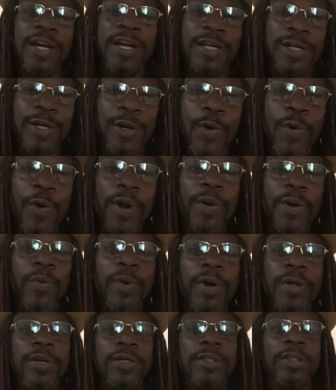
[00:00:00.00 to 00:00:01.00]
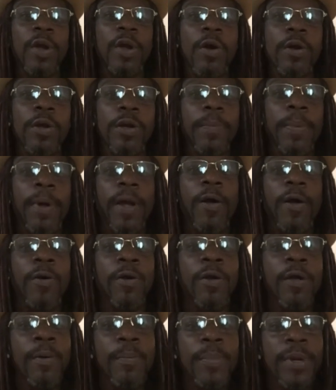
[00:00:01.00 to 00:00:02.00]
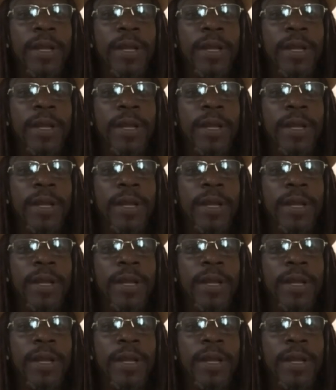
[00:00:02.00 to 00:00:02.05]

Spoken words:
knowing what you're talking about,